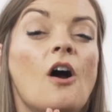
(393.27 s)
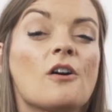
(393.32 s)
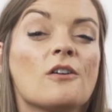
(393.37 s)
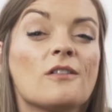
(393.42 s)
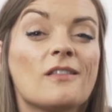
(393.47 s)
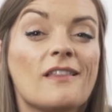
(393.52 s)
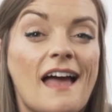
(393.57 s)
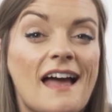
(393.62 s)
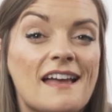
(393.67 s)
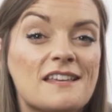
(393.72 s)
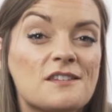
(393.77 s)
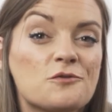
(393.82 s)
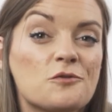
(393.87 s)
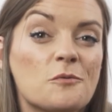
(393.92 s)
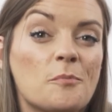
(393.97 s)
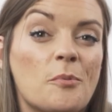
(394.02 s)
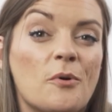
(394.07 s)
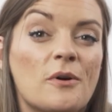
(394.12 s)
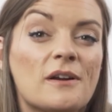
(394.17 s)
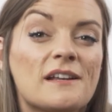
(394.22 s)
Our last
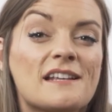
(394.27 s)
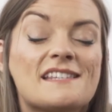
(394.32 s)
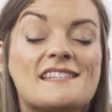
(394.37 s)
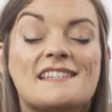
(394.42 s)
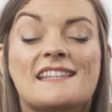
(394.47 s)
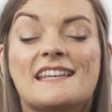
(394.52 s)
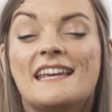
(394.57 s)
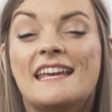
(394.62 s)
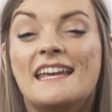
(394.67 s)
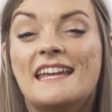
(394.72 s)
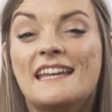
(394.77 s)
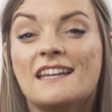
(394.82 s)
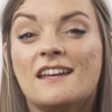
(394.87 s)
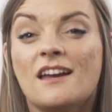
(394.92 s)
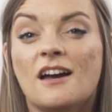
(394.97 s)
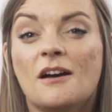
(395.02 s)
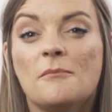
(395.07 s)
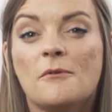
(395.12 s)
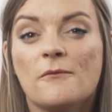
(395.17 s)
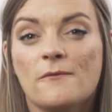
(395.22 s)
report is the
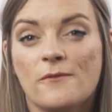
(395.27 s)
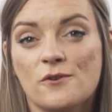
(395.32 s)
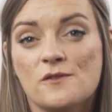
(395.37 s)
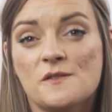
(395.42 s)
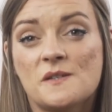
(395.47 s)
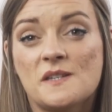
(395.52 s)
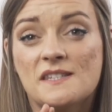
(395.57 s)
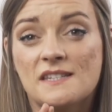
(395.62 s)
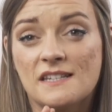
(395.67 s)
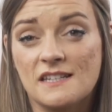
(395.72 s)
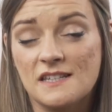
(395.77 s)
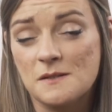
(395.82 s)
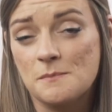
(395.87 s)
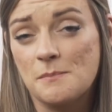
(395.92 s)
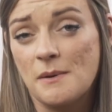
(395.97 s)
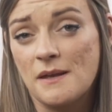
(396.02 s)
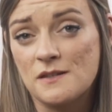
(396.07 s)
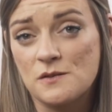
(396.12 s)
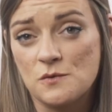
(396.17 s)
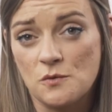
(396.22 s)
income versus
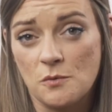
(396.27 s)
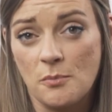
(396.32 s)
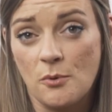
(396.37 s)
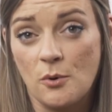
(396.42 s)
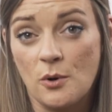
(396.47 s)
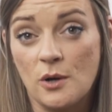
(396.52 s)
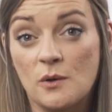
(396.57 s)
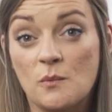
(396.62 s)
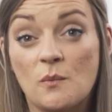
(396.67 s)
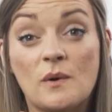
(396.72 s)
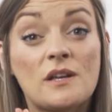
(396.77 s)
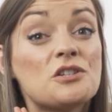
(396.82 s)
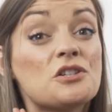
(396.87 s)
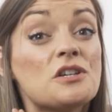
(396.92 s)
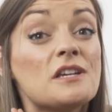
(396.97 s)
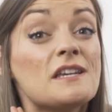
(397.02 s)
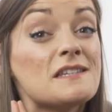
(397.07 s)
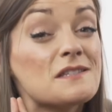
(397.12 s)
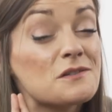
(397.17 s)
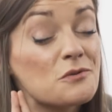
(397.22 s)
expense report, which
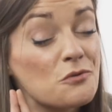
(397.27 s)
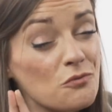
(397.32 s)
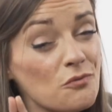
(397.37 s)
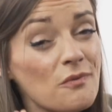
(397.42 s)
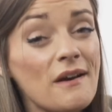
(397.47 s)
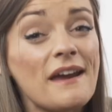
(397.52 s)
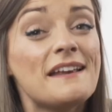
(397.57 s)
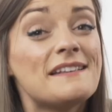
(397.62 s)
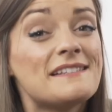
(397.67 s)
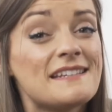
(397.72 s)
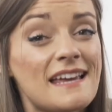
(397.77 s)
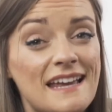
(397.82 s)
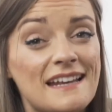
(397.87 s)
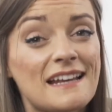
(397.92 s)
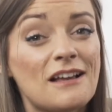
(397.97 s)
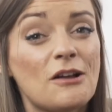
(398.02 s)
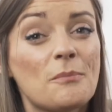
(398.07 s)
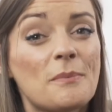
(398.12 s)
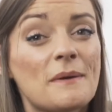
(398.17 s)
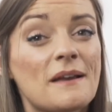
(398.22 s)
is great at
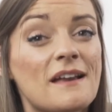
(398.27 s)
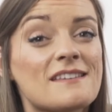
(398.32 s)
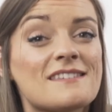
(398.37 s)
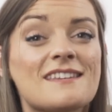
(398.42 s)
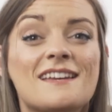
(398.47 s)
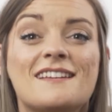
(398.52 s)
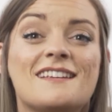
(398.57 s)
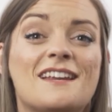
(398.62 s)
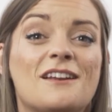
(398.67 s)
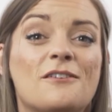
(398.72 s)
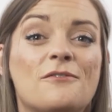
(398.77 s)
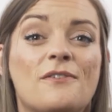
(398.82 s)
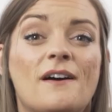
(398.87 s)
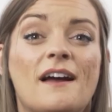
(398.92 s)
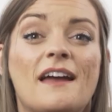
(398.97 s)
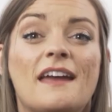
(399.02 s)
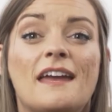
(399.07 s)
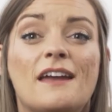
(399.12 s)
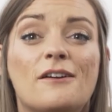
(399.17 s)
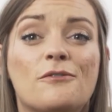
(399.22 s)
helping us
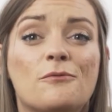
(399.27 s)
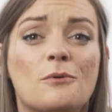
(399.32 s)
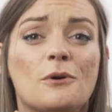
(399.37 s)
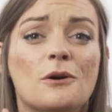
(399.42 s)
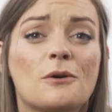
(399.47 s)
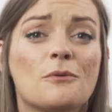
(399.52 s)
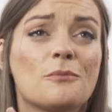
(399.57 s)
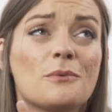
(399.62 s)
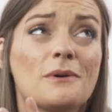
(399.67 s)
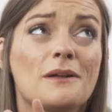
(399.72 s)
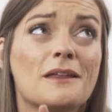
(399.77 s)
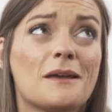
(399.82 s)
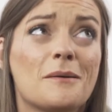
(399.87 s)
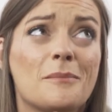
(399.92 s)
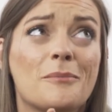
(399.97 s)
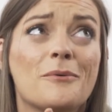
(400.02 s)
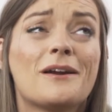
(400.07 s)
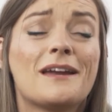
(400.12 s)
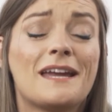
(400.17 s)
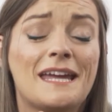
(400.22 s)
identify if we're really
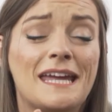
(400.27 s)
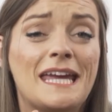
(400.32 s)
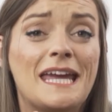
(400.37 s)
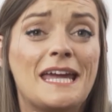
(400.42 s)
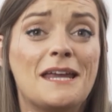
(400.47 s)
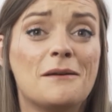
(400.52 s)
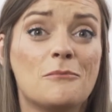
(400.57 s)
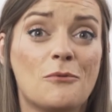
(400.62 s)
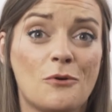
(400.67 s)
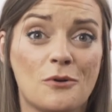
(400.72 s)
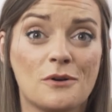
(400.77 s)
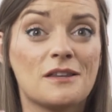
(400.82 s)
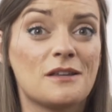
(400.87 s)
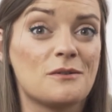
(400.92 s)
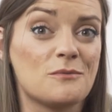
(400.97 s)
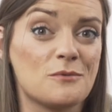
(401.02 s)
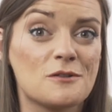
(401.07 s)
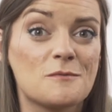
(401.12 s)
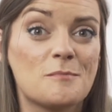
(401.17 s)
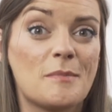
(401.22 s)
bringing in more
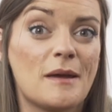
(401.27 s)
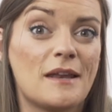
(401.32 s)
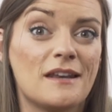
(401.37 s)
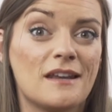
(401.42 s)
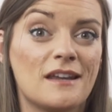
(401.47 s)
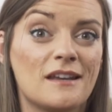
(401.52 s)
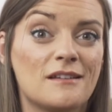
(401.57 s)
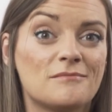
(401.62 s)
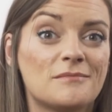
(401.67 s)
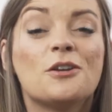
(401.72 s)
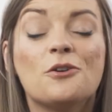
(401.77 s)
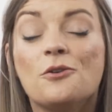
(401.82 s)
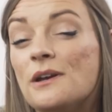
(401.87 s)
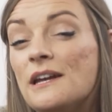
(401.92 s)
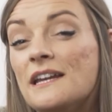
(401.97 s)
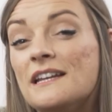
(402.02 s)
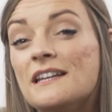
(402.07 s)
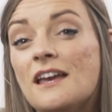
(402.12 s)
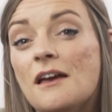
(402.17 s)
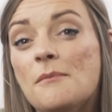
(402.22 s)
than we're spending. Your
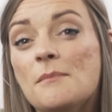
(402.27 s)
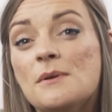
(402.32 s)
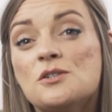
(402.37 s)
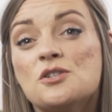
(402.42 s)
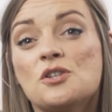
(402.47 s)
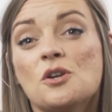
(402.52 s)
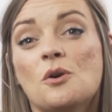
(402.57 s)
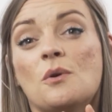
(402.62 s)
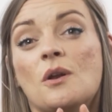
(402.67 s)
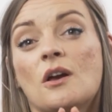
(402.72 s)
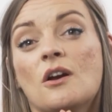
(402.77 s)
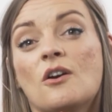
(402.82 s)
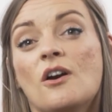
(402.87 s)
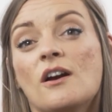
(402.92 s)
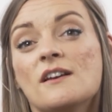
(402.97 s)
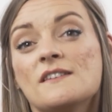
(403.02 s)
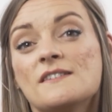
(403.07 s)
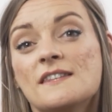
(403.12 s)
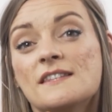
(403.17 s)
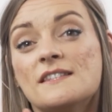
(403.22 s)
income is shown
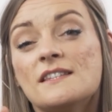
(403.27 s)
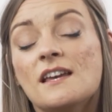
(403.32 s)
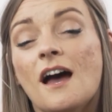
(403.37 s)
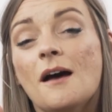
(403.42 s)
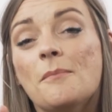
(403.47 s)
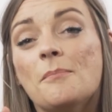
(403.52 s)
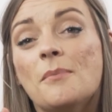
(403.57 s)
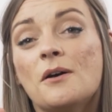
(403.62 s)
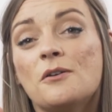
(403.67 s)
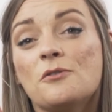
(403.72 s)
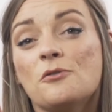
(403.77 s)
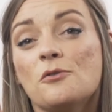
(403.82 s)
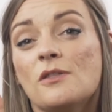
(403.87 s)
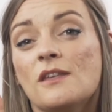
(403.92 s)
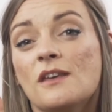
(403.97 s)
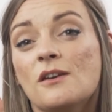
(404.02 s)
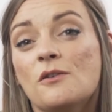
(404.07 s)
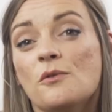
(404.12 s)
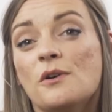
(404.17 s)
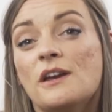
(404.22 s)
across the top under
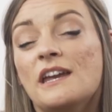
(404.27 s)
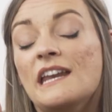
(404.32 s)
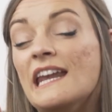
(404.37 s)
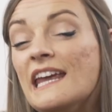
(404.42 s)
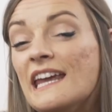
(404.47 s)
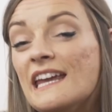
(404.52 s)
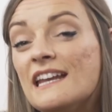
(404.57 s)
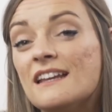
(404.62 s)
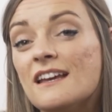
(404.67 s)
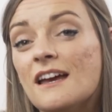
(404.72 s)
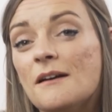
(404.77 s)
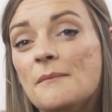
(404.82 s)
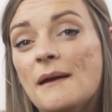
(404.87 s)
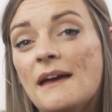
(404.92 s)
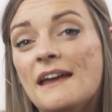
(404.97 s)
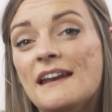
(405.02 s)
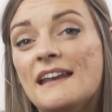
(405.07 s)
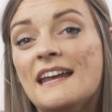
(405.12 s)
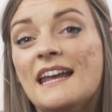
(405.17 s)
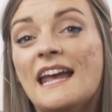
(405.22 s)
the green income
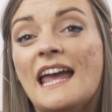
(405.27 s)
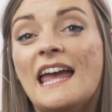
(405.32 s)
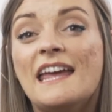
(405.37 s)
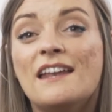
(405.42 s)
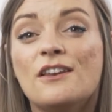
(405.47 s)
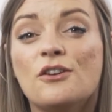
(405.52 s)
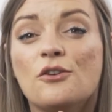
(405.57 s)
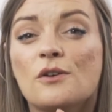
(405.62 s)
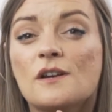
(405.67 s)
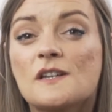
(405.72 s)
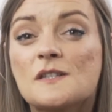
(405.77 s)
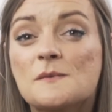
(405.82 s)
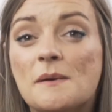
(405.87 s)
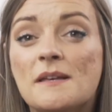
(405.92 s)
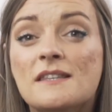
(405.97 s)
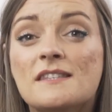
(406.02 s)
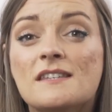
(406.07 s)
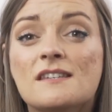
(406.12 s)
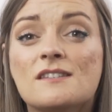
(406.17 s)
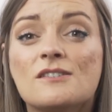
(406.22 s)
heading, and your
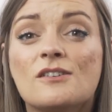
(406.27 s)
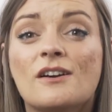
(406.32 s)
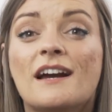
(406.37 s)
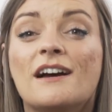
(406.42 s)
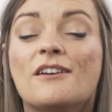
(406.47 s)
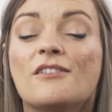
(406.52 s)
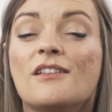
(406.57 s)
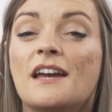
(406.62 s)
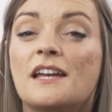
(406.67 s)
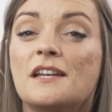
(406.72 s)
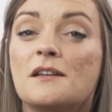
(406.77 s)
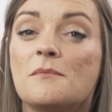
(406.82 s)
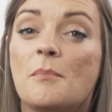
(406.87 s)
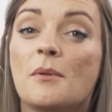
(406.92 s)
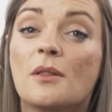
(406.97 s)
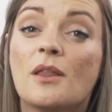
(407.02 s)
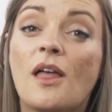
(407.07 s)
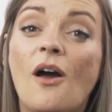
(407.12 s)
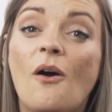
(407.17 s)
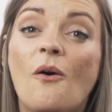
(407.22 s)
expenses are outlined
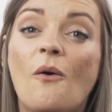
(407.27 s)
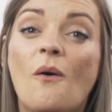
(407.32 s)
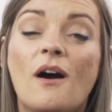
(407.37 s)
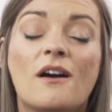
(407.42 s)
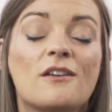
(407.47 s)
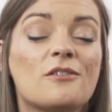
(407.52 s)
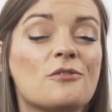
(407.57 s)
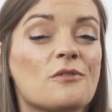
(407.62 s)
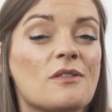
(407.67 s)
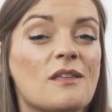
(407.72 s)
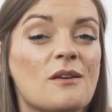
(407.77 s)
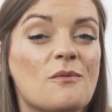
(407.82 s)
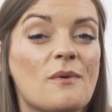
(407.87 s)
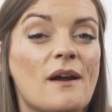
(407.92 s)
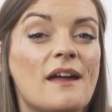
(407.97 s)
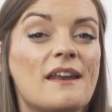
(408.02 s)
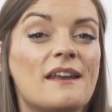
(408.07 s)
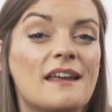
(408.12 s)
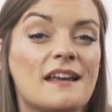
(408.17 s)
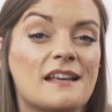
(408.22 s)
below under the
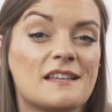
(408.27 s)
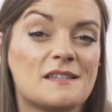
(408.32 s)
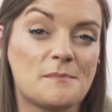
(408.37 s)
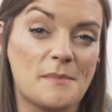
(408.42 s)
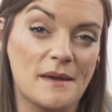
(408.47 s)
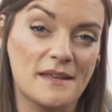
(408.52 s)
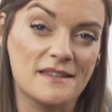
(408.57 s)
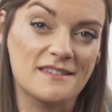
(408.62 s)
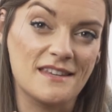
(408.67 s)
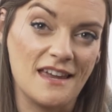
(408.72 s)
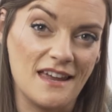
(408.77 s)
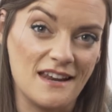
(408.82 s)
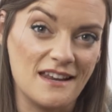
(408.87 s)
red expense